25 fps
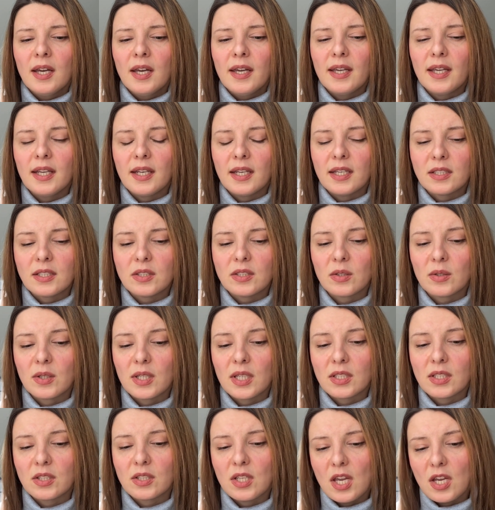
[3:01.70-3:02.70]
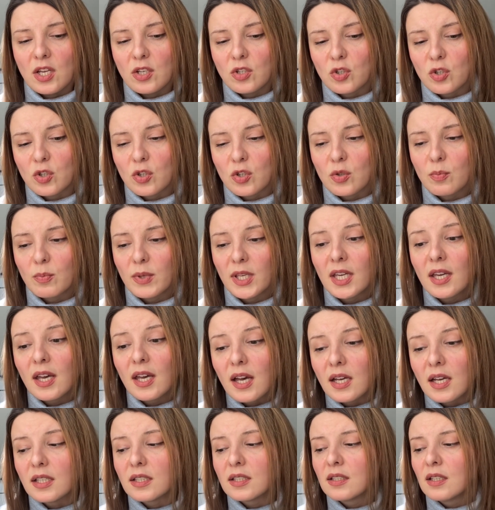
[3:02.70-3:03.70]
in a serious danger,
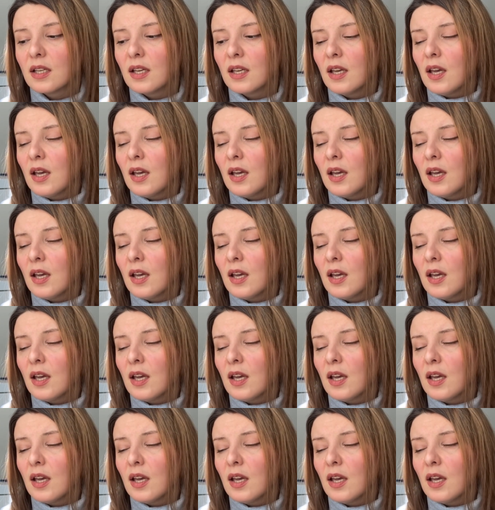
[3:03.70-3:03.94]
because